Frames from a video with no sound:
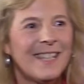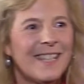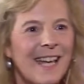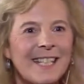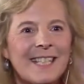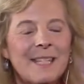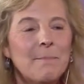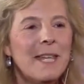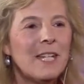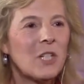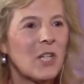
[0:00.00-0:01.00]
thus
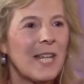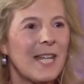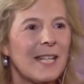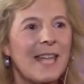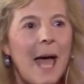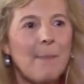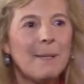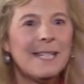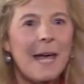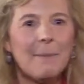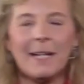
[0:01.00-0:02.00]
diminishing the
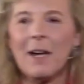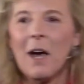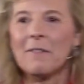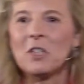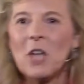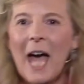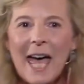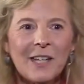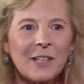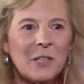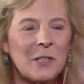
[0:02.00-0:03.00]
epidemic of
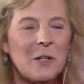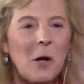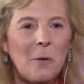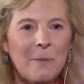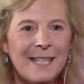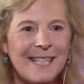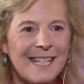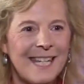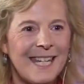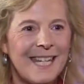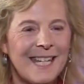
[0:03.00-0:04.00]
childhood
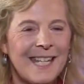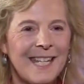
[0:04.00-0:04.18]
obesity.